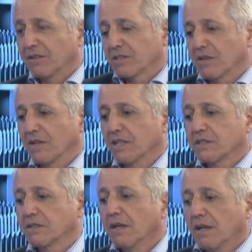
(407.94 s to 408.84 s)
So unless
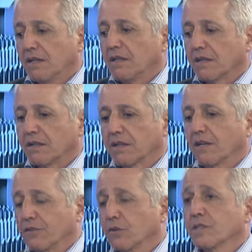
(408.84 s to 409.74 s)
you're going to think
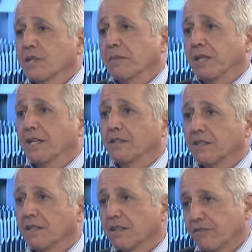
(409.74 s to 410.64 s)
of doing something at the end of
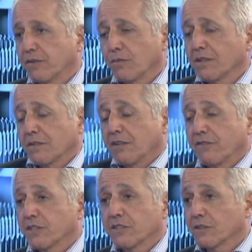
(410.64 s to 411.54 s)
the year, 1 year
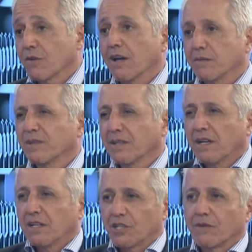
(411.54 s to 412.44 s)
fixed is great. But
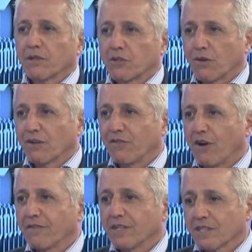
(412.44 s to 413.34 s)
generally 3 to
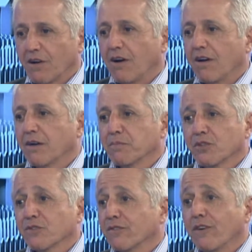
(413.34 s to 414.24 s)
5 years. And I'd
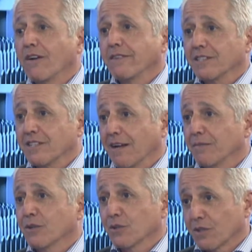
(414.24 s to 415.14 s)
push for 5 years now
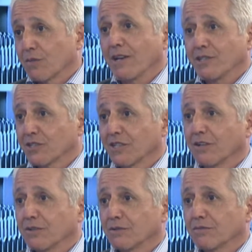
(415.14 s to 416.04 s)
because the rates
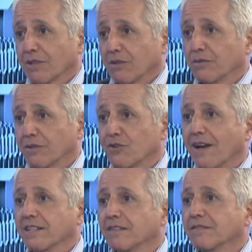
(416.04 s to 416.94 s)
are so
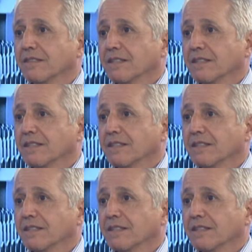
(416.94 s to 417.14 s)
attractive.